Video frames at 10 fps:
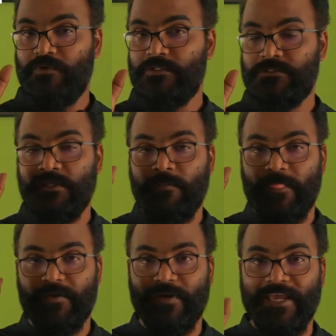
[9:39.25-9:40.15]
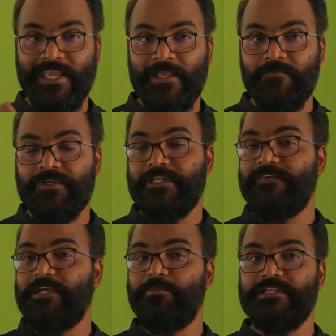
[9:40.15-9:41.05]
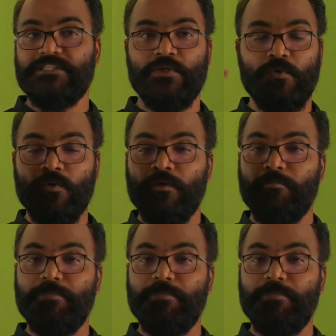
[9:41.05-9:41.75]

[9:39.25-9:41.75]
First, A divide by 0,